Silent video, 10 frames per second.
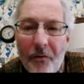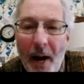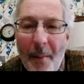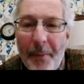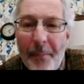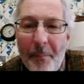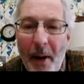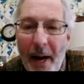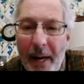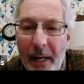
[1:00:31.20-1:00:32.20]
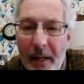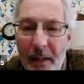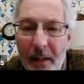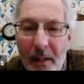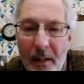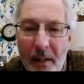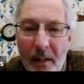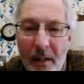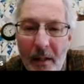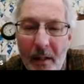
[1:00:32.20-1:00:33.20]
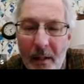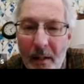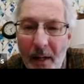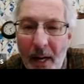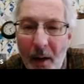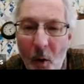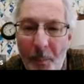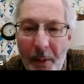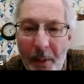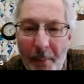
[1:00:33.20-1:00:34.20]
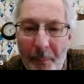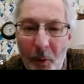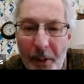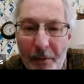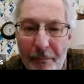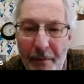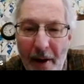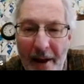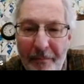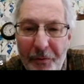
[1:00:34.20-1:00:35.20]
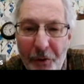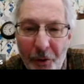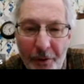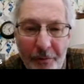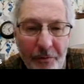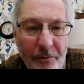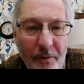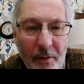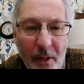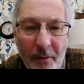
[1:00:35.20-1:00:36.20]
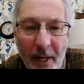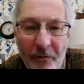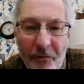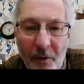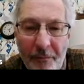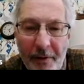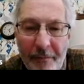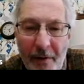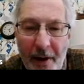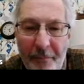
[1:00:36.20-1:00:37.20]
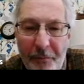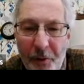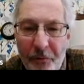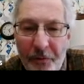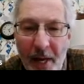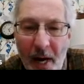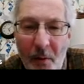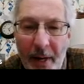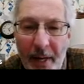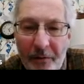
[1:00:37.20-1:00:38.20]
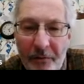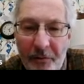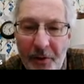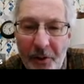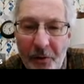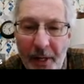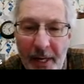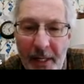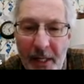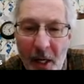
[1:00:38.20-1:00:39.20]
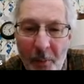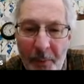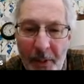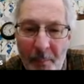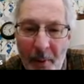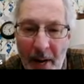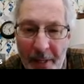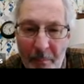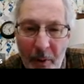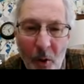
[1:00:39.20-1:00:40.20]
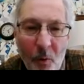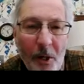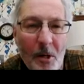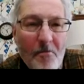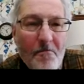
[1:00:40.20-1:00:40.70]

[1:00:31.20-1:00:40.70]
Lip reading: dropping my, opening my pulley to 5 turns. Okay, so if I had 5 turns, now I got 680 RPM on the blower.